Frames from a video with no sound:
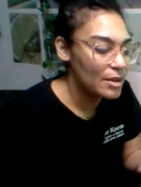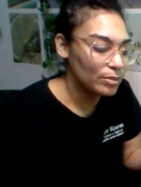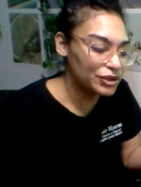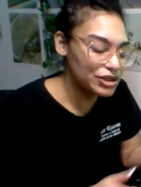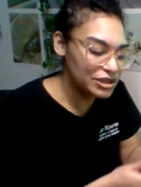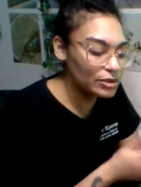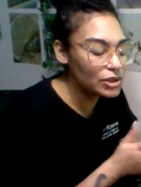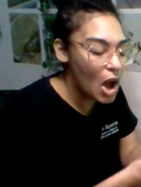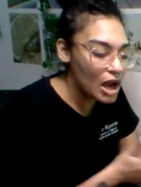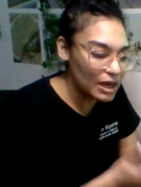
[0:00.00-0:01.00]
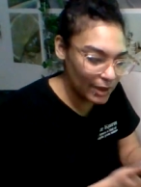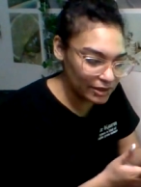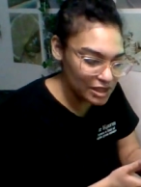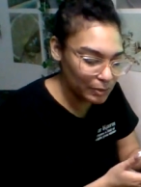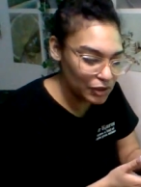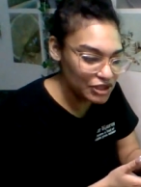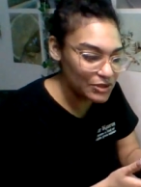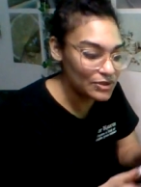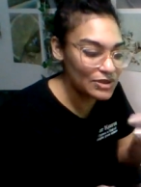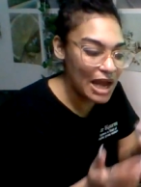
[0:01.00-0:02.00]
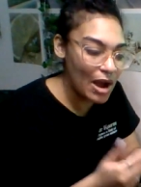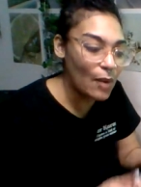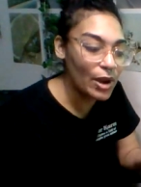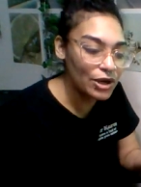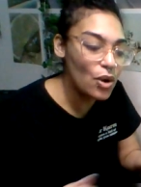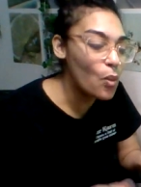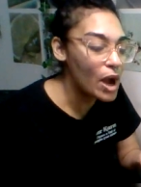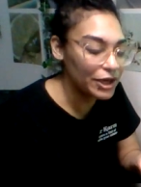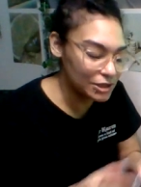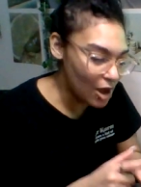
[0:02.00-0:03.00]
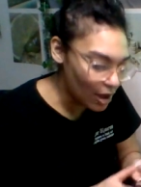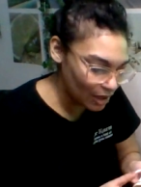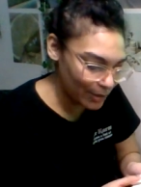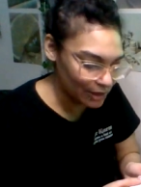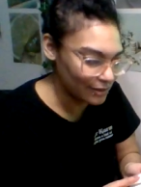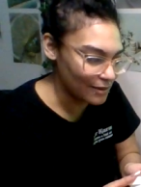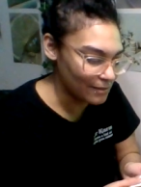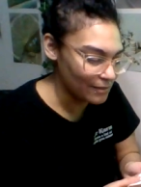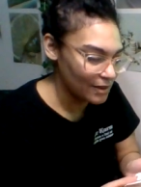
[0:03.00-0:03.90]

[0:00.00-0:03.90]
But you're still talking about this person, so now I want to know why you're talking about them,